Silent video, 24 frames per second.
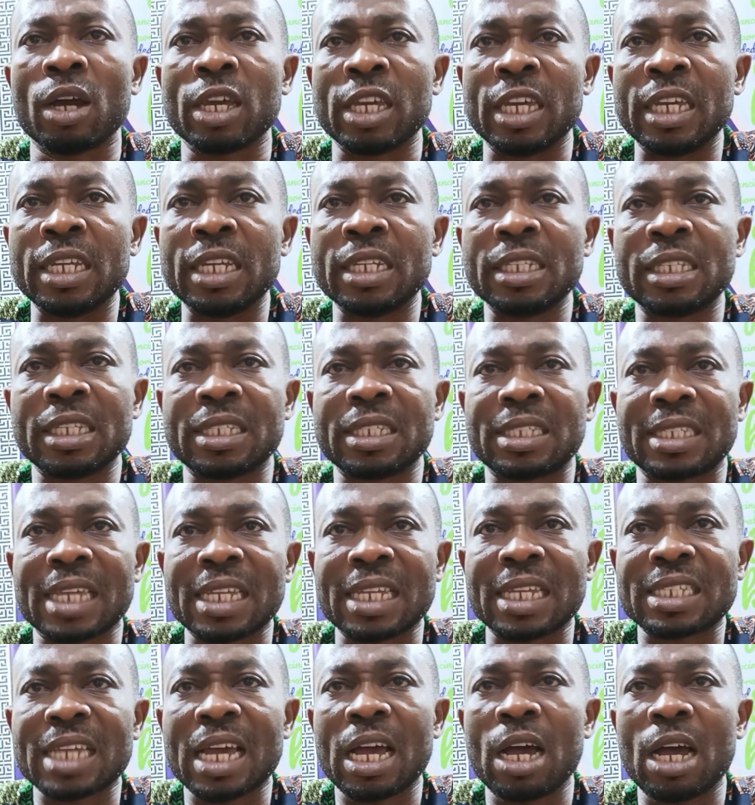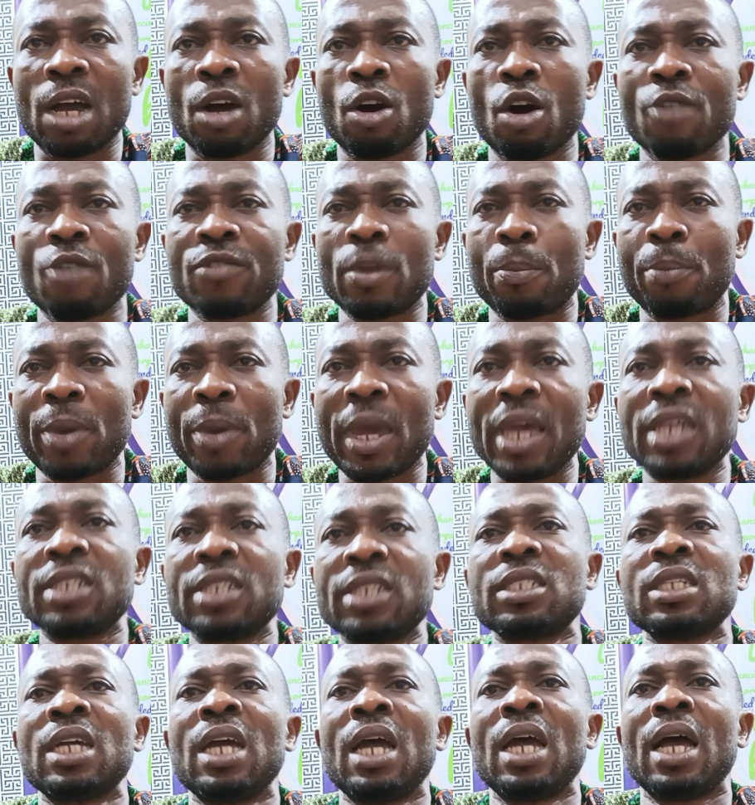in the center of the page,